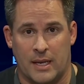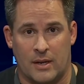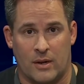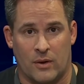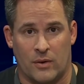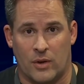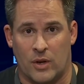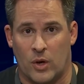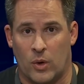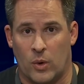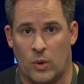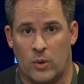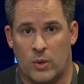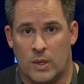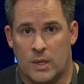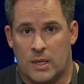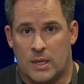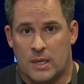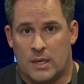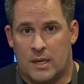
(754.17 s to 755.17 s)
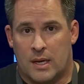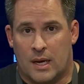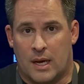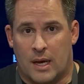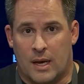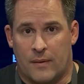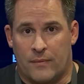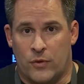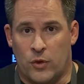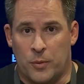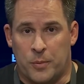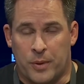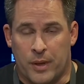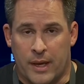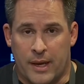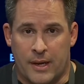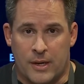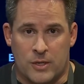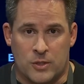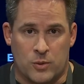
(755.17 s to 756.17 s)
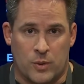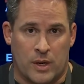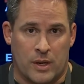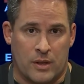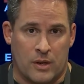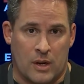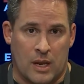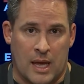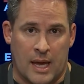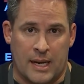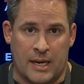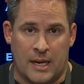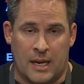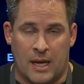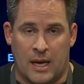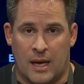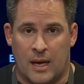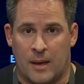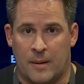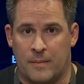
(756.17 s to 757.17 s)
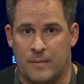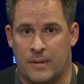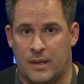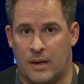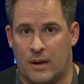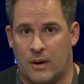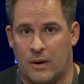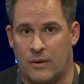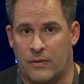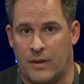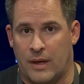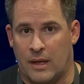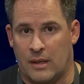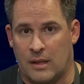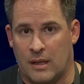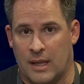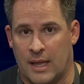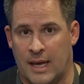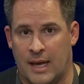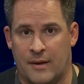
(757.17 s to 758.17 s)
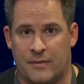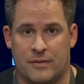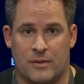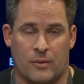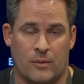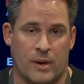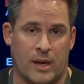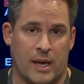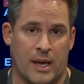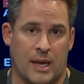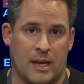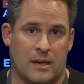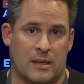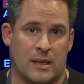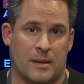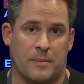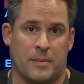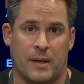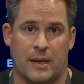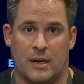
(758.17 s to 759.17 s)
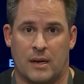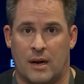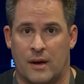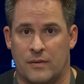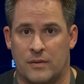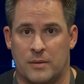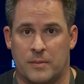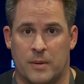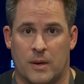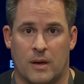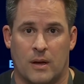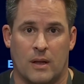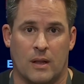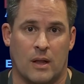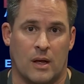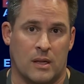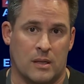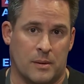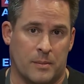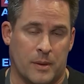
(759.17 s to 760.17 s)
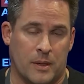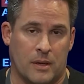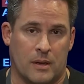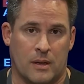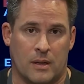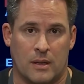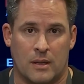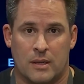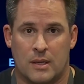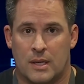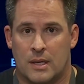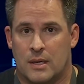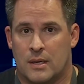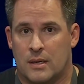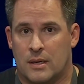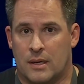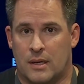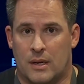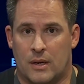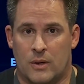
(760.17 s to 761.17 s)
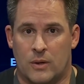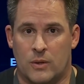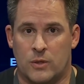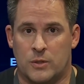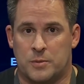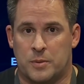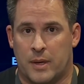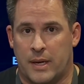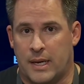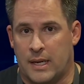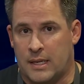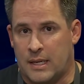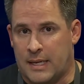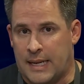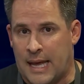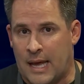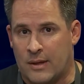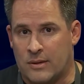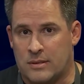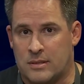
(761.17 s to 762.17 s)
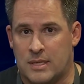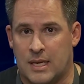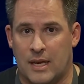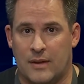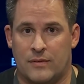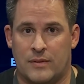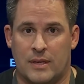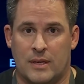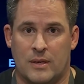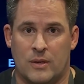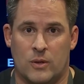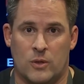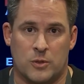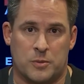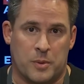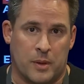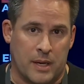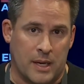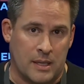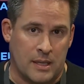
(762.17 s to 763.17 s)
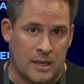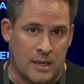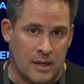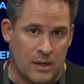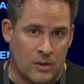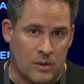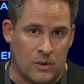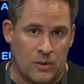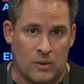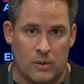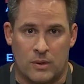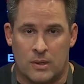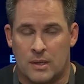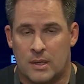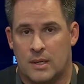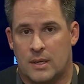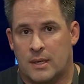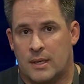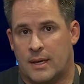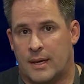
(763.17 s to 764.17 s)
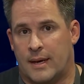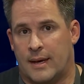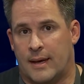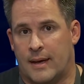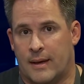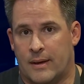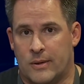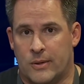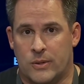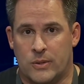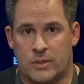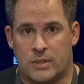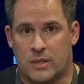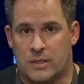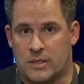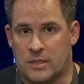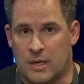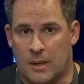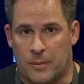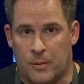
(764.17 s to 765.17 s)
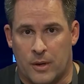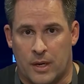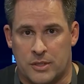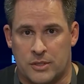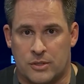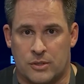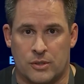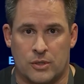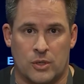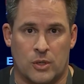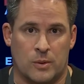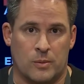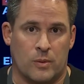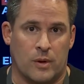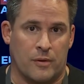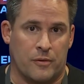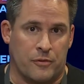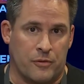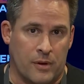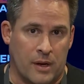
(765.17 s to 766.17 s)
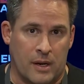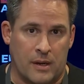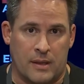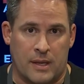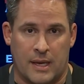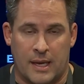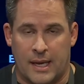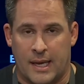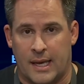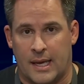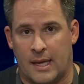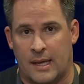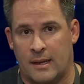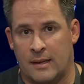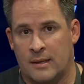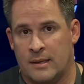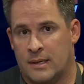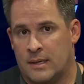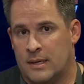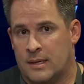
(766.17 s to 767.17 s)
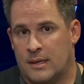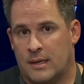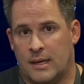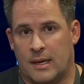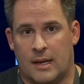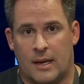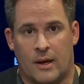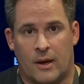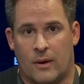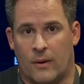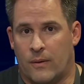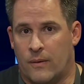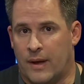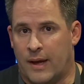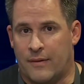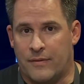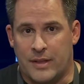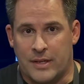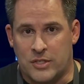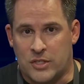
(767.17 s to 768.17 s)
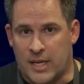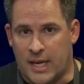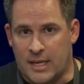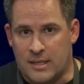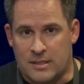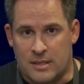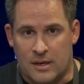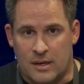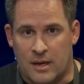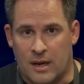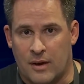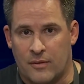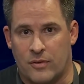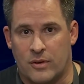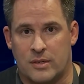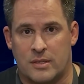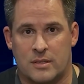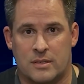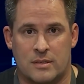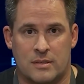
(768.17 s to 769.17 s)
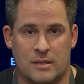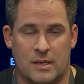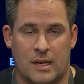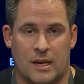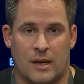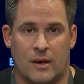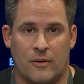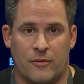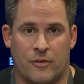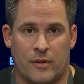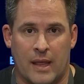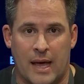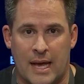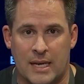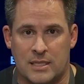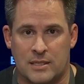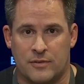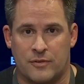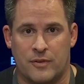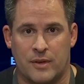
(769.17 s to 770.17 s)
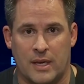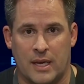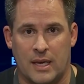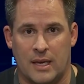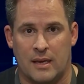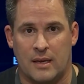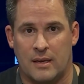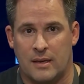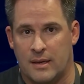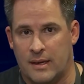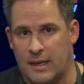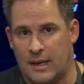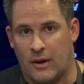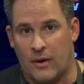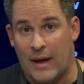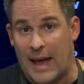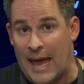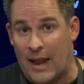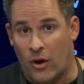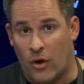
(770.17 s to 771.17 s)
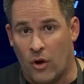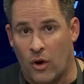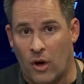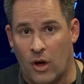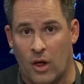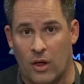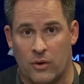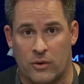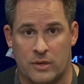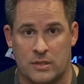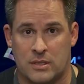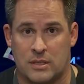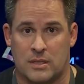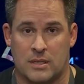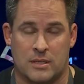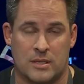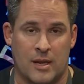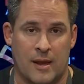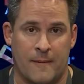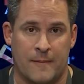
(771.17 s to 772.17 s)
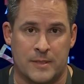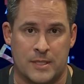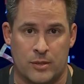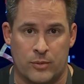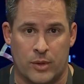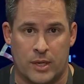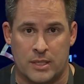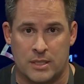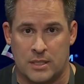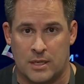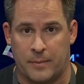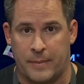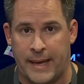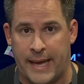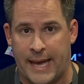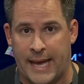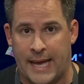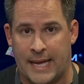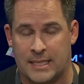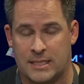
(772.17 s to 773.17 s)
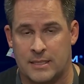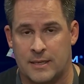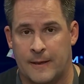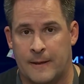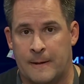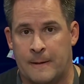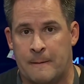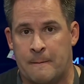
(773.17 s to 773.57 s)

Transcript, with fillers: You don't know um, new players where they're lining up. You know, are they on the left, the right? Are they playing off the ball, on the ball? You know, who's playing the down safety? Who's playing the nickel? Uh, who's their sub rush group? What front are they in? You know, have they changed their coverage, you know, philosophy, you know, at all, or is it the same as it was in the past?